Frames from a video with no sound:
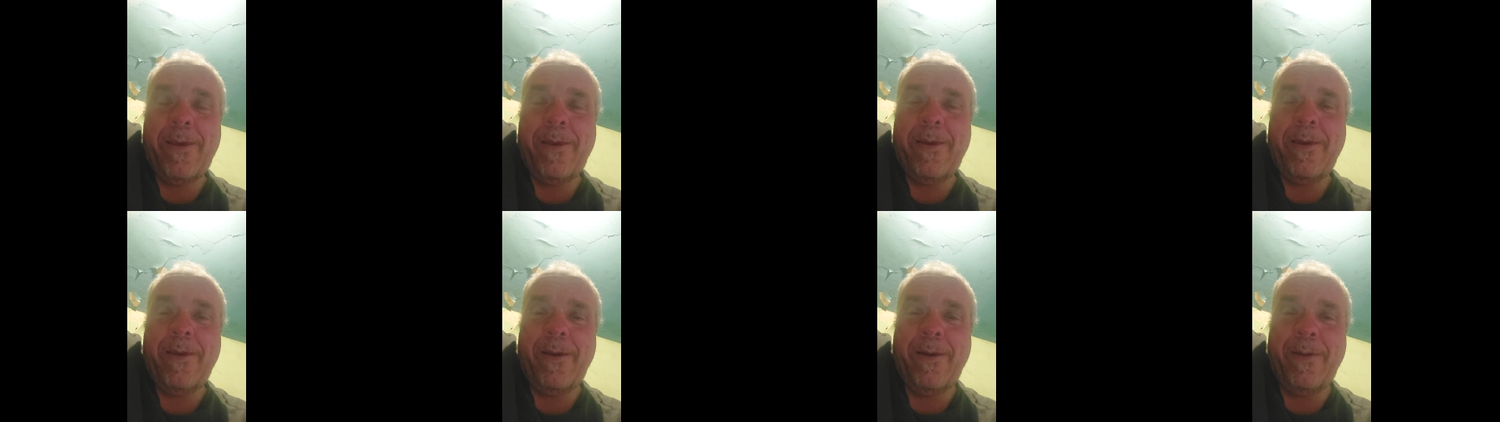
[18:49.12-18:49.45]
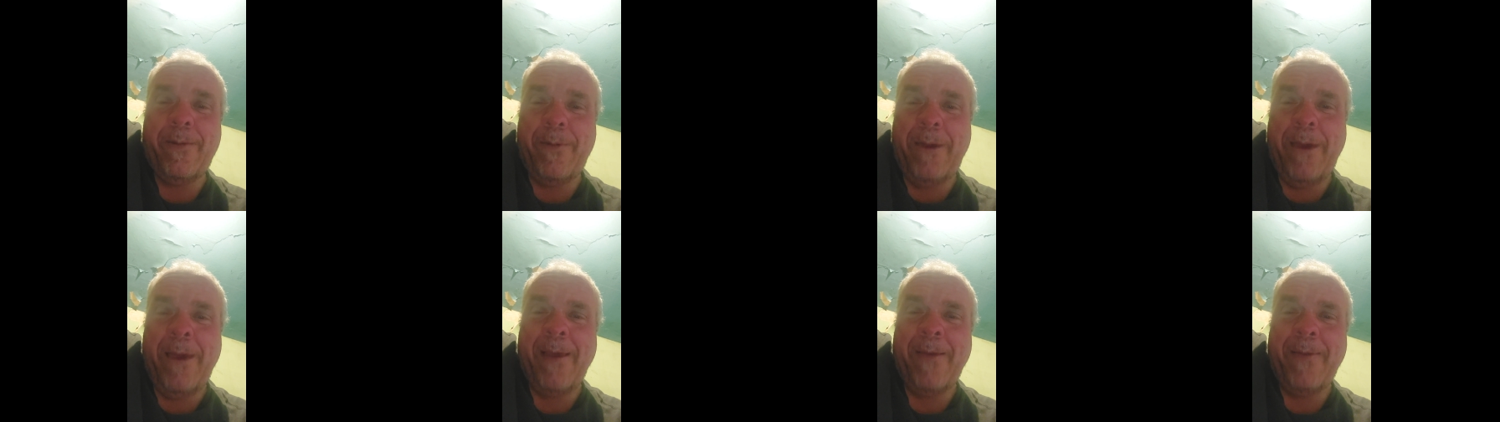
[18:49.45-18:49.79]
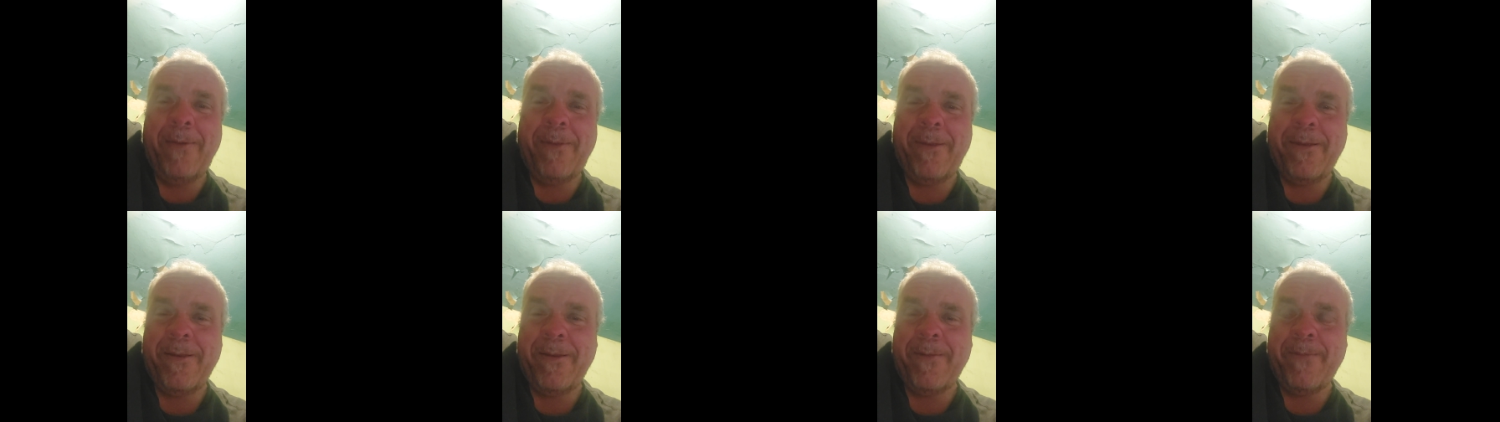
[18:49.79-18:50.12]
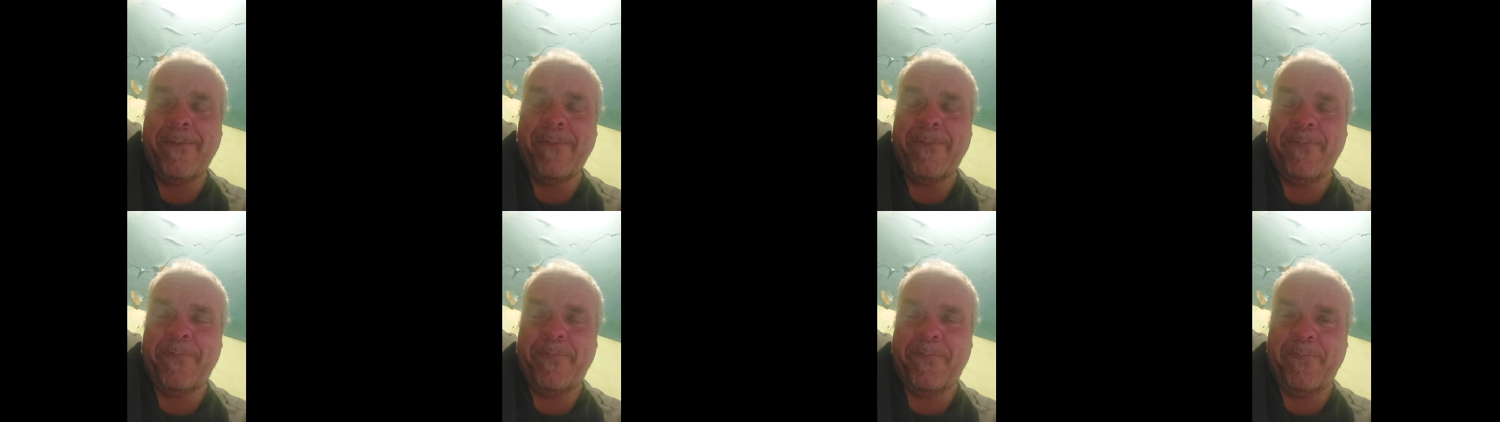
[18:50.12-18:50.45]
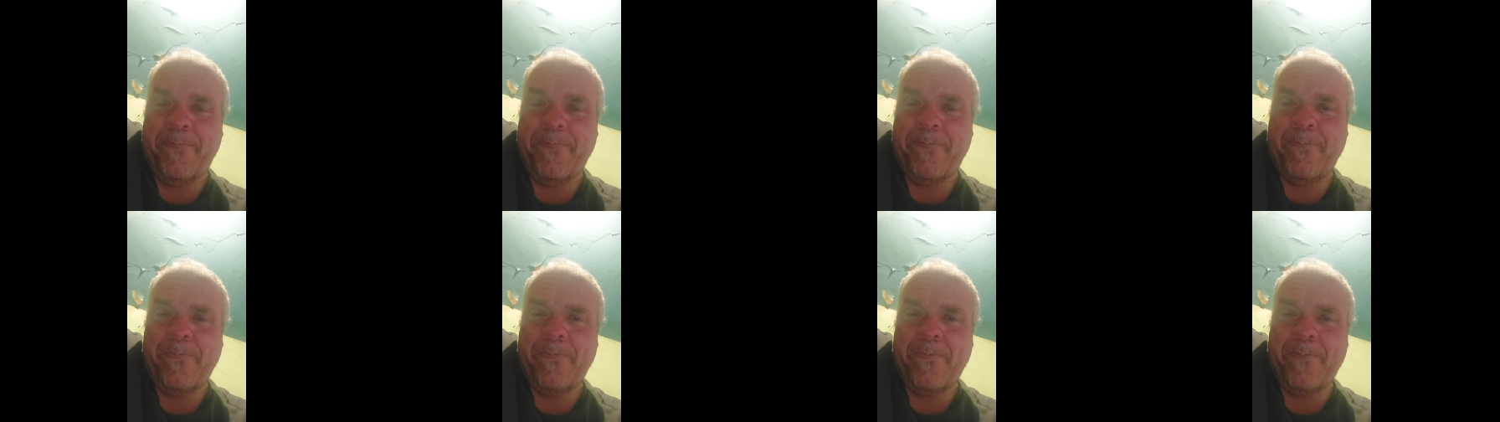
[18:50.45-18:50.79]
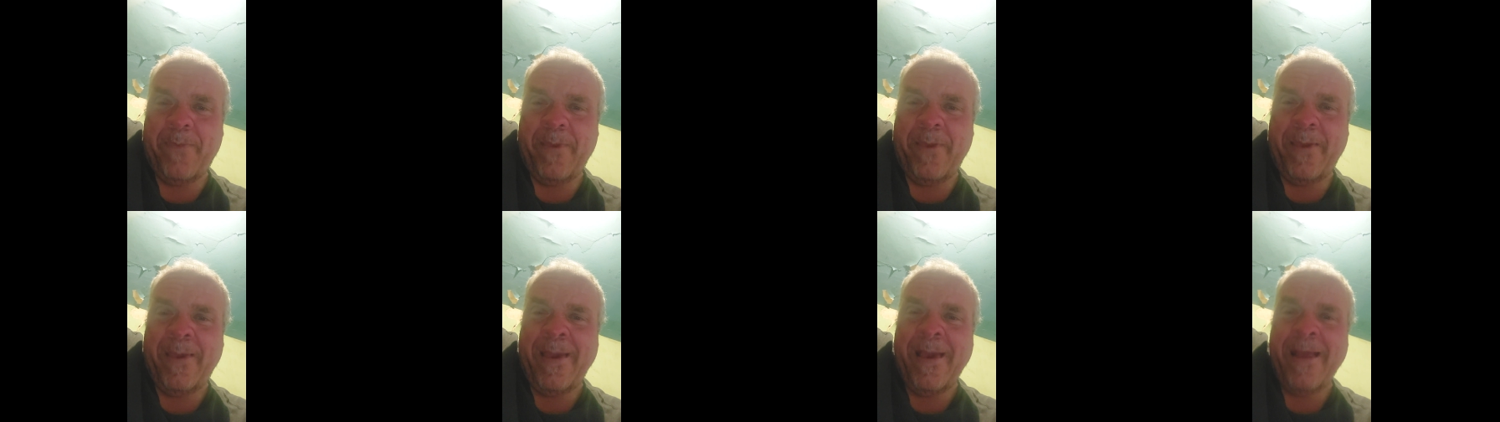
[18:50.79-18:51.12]
you know, we have some
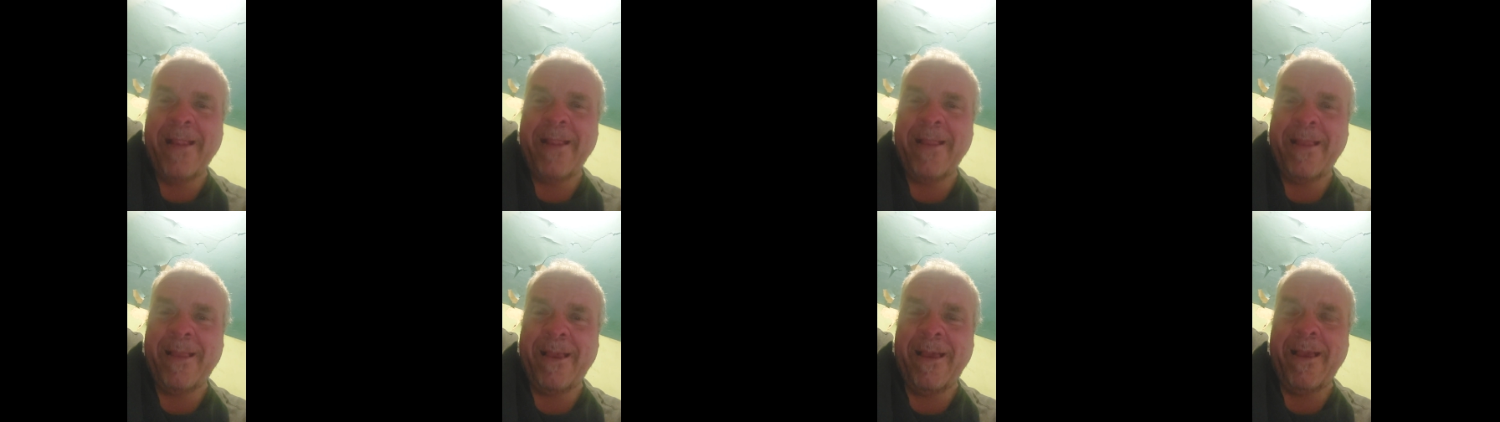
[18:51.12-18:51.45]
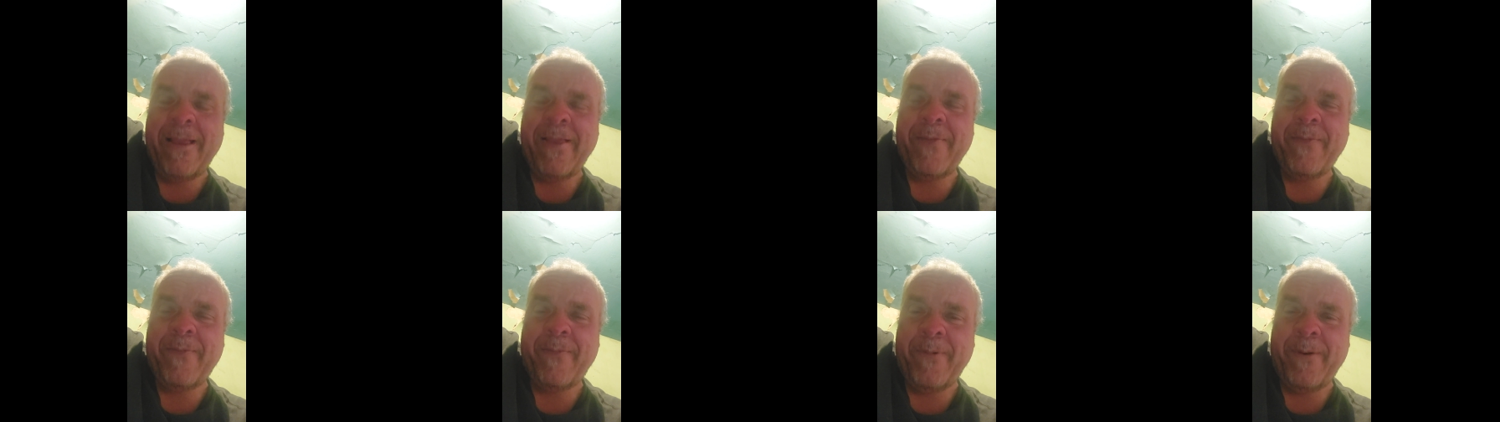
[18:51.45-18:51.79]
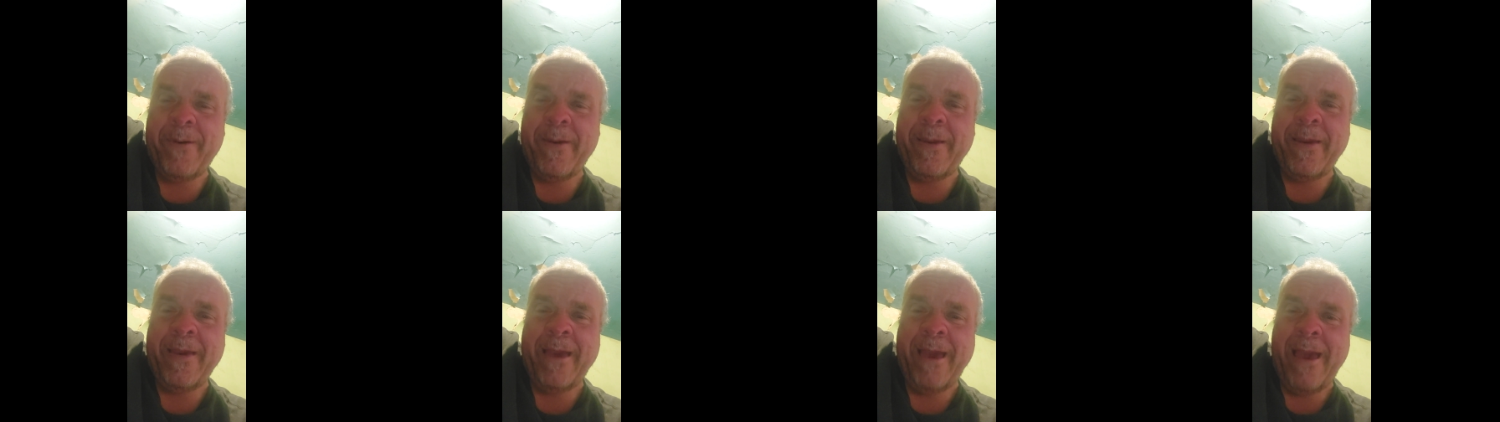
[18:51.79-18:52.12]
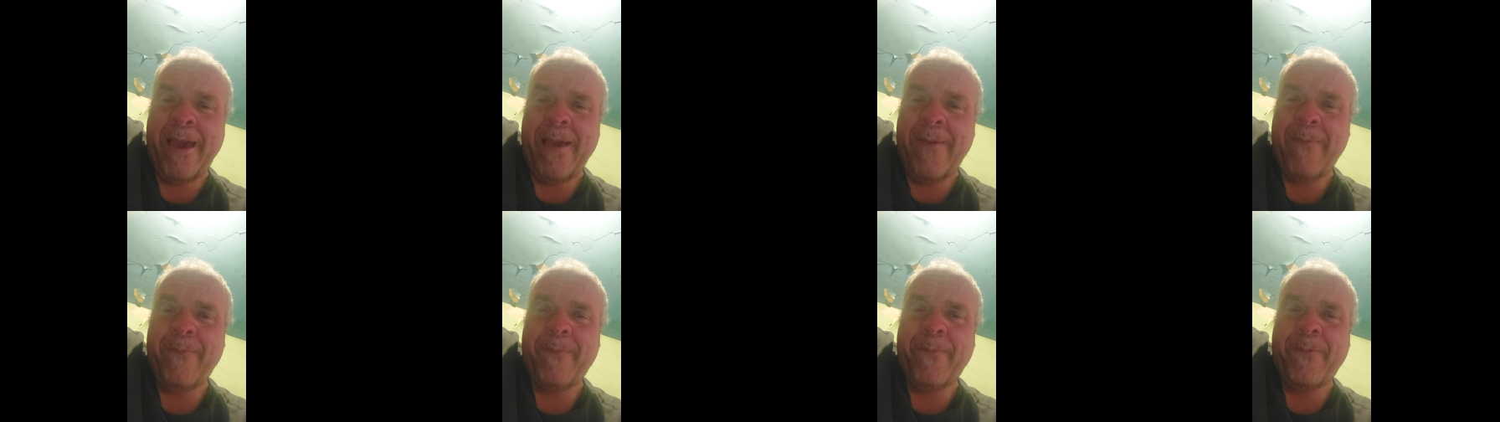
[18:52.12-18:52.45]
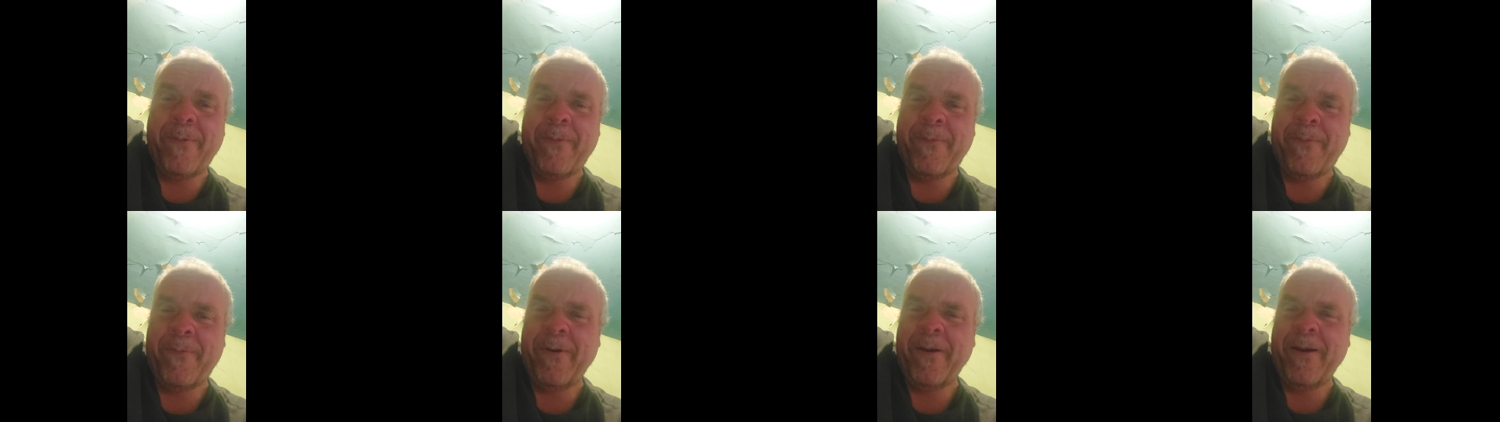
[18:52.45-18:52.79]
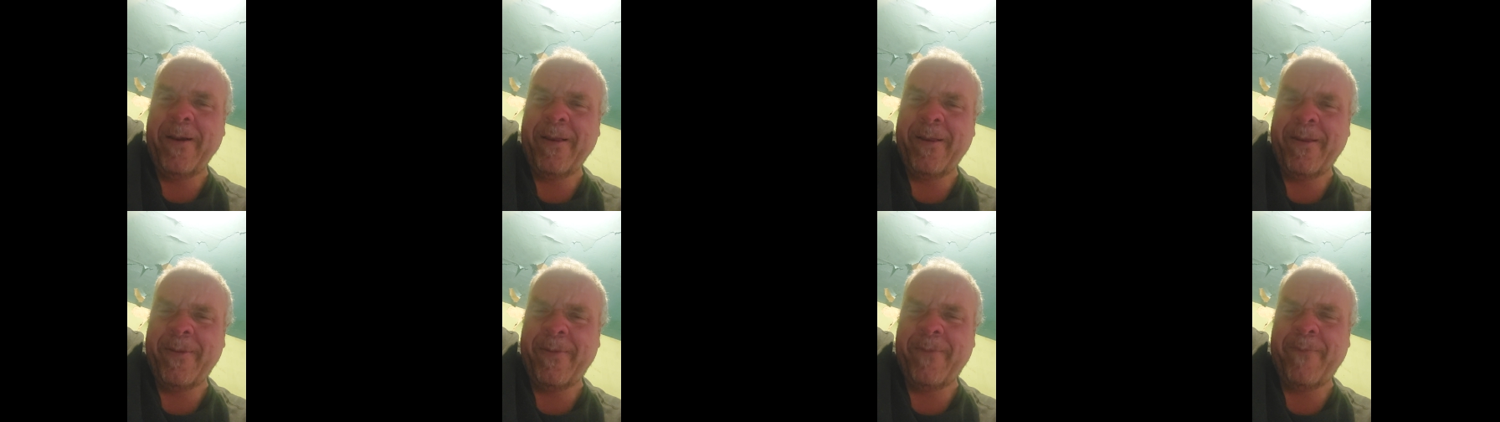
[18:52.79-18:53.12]
candidates for game for
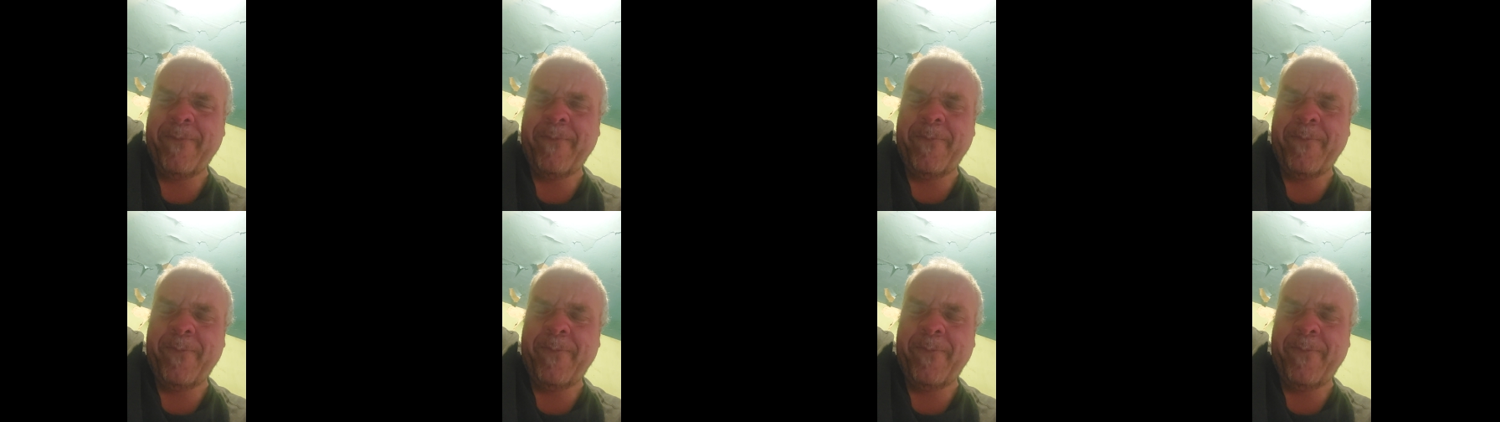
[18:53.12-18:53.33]
focus